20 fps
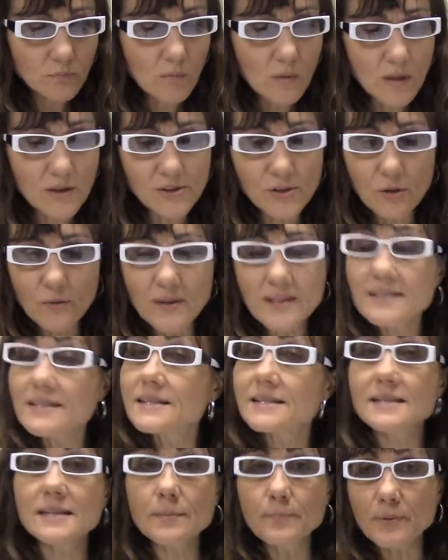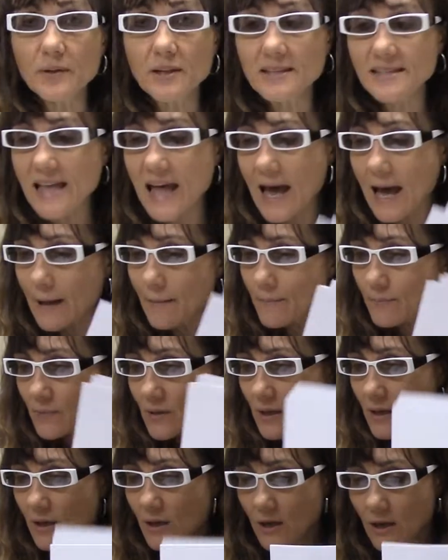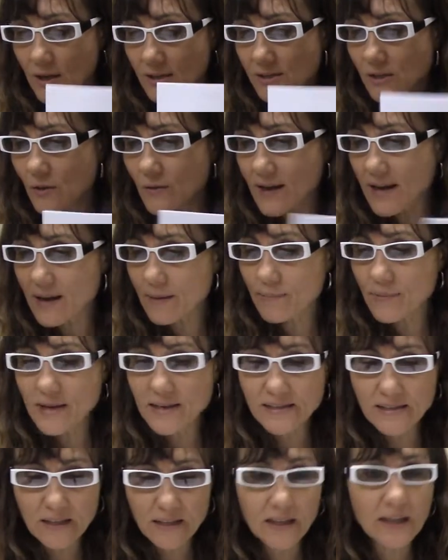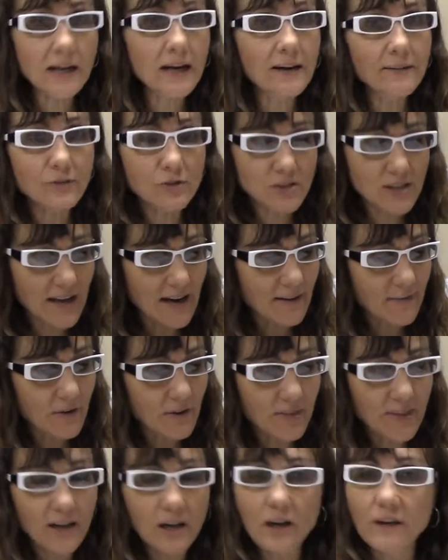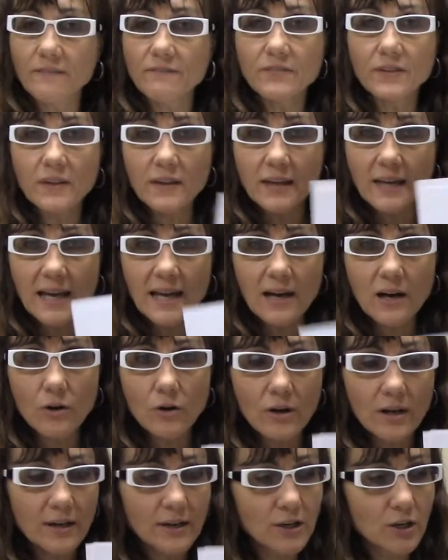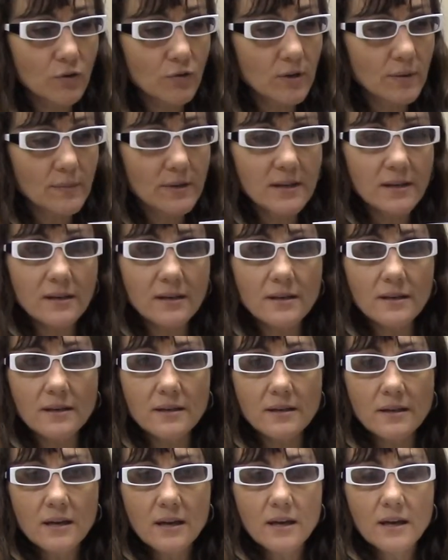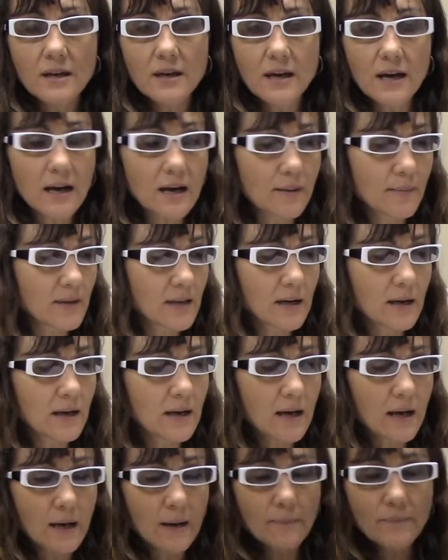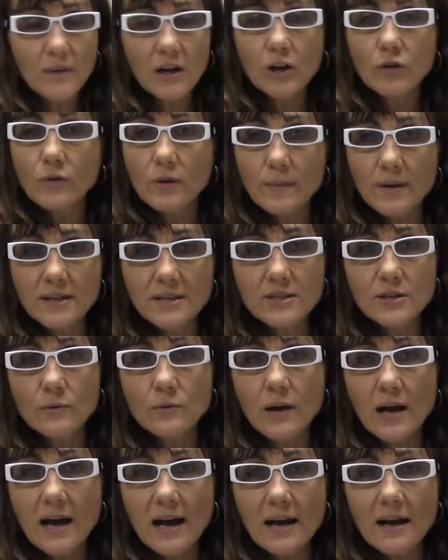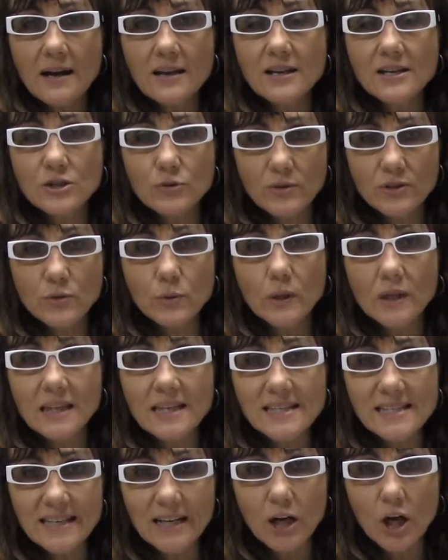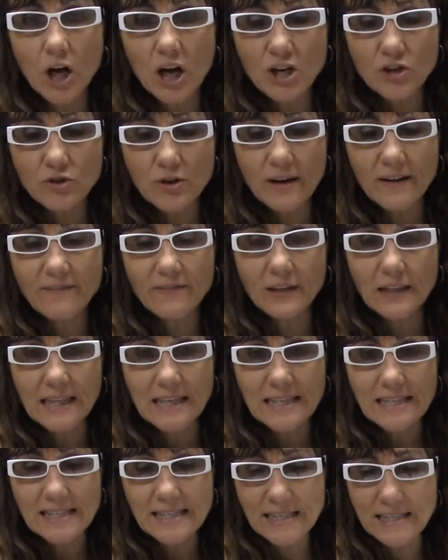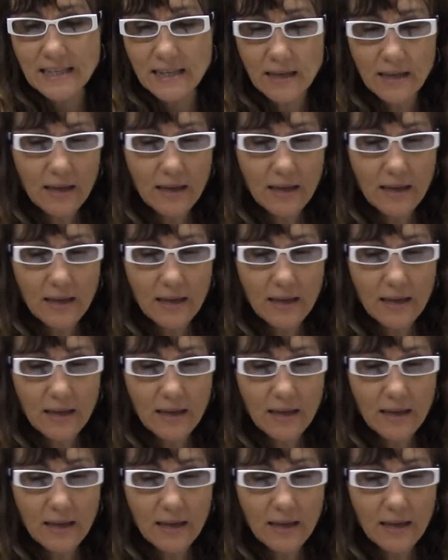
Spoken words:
So it's as simple as that. So that basically covers everything on filling out an agreement. Agreement to enter into a listing contract for lease.